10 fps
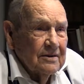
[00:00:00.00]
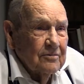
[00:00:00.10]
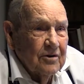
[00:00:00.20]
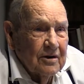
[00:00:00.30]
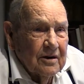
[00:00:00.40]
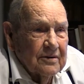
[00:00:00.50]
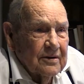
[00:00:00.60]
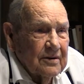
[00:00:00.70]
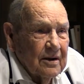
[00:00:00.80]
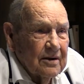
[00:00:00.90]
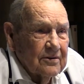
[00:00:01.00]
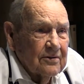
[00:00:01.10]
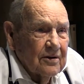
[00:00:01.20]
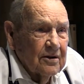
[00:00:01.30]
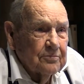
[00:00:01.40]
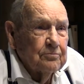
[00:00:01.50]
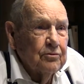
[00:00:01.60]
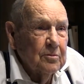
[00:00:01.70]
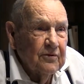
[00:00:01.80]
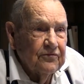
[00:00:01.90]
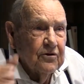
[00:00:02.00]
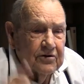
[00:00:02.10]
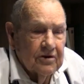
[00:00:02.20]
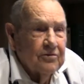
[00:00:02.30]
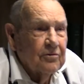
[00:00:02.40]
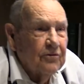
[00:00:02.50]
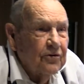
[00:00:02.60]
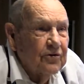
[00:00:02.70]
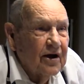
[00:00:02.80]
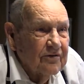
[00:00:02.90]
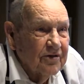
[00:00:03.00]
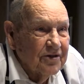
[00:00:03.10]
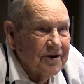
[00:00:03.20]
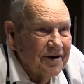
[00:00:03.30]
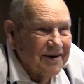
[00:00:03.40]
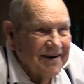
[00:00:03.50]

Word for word: Well, I, I, I put my foot to drive it there.